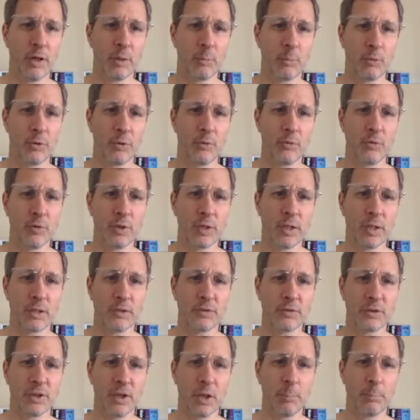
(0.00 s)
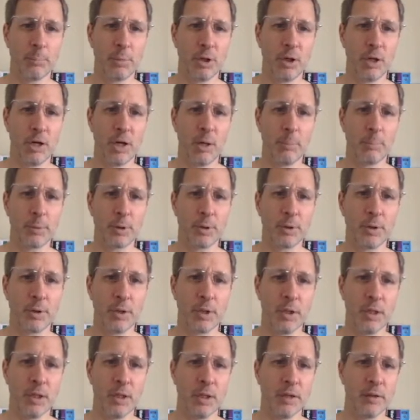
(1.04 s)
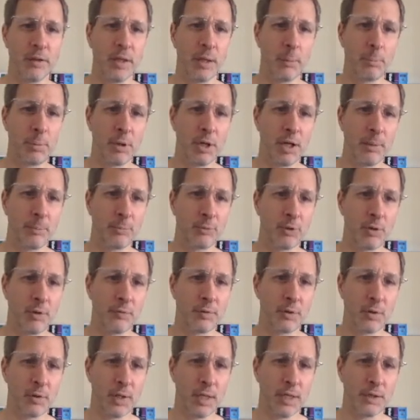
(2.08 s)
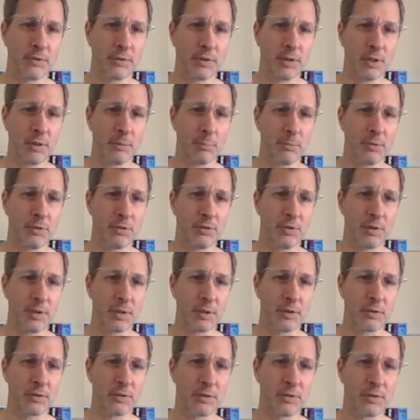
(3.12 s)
using x.pop, that pops off the last item as 6.